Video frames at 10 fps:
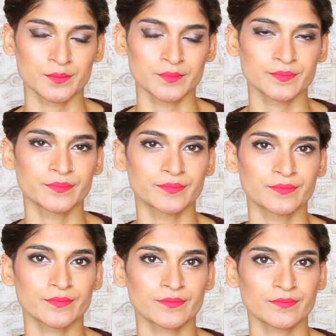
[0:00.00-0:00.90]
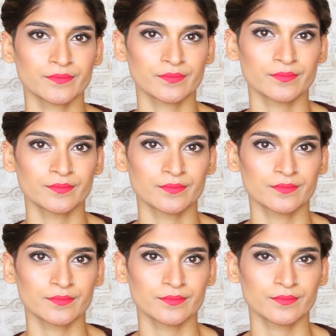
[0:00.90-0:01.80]

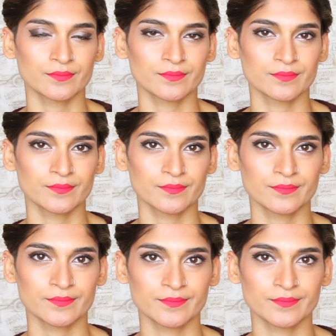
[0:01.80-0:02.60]
This person isn't speaking.